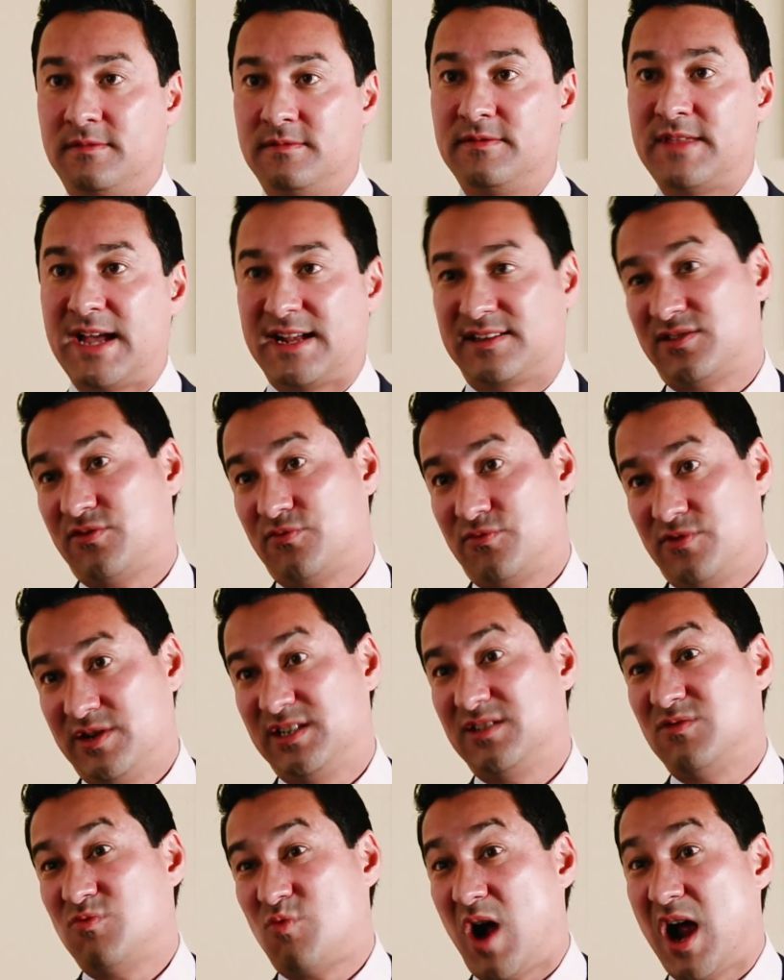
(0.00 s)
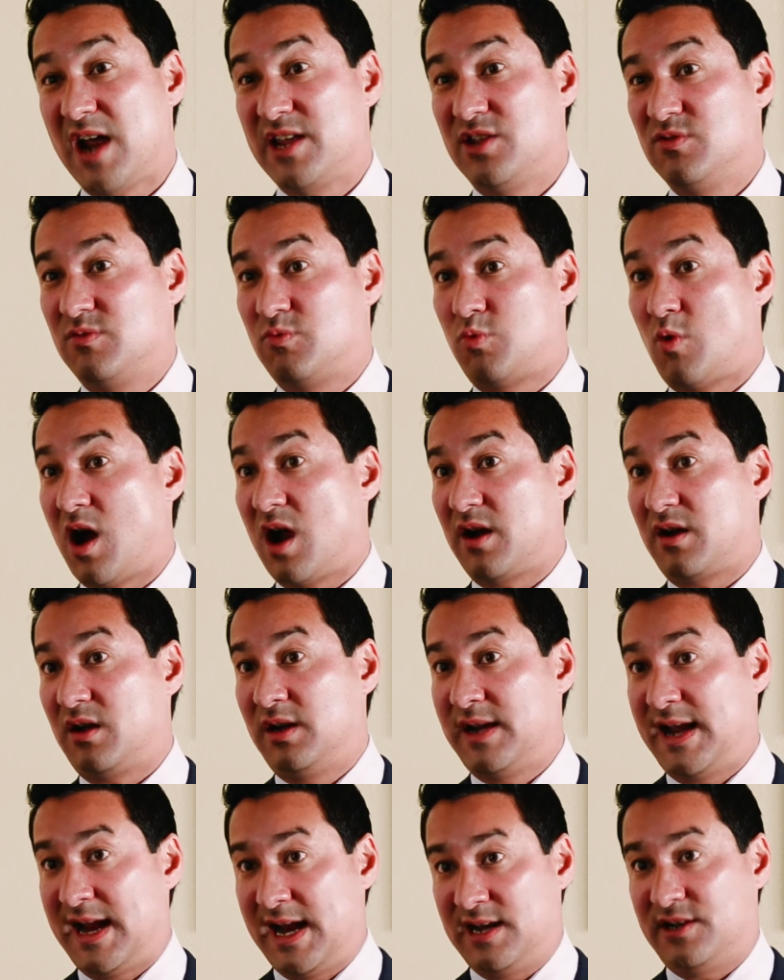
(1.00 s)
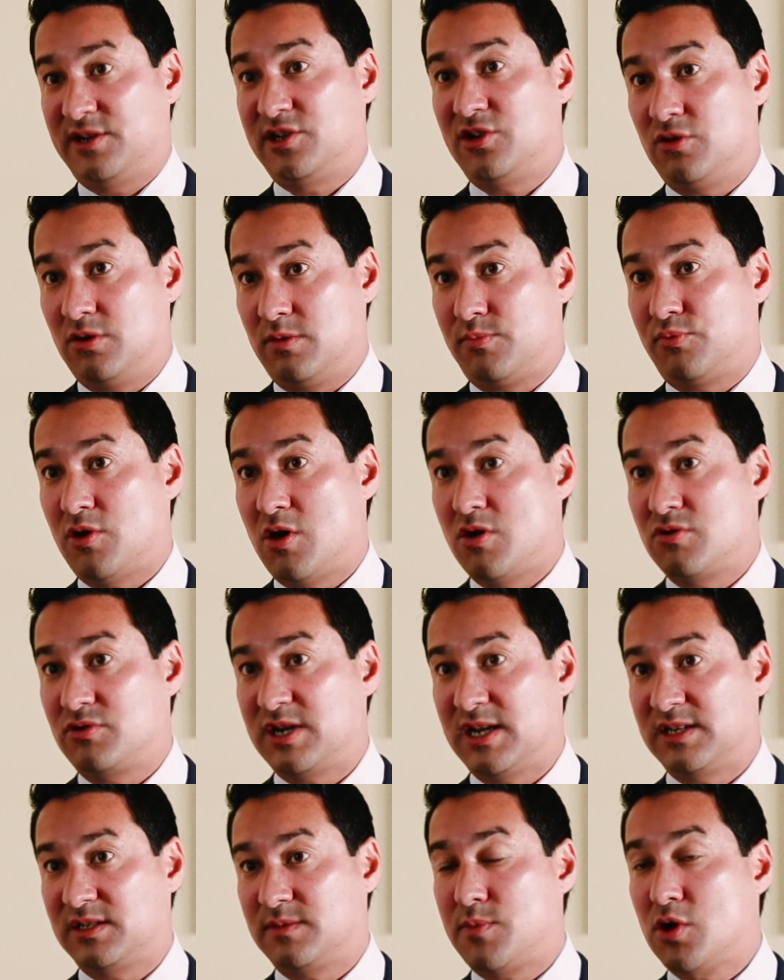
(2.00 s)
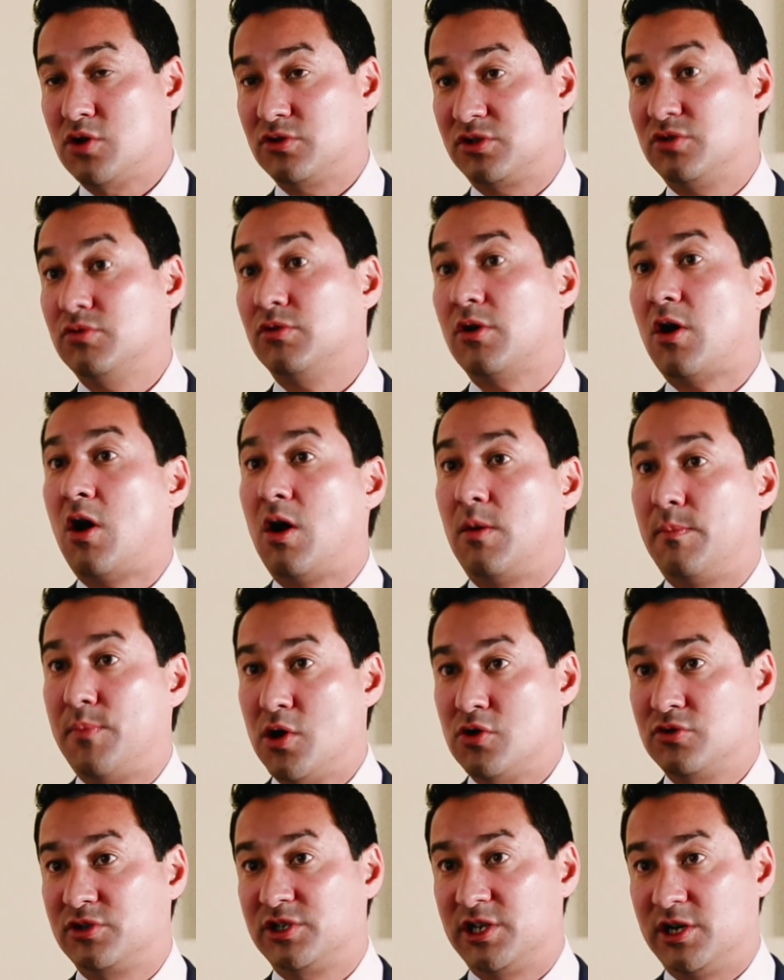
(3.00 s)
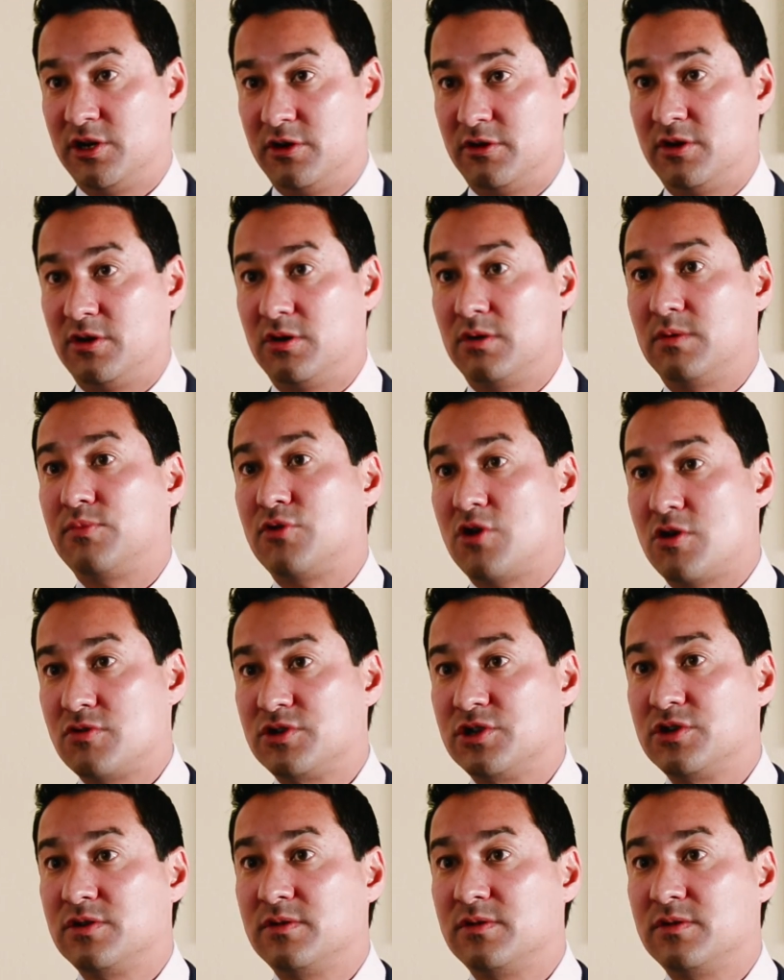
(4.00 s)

That's the reason why you'd want an anterior approach as opposed to an all posterior approach.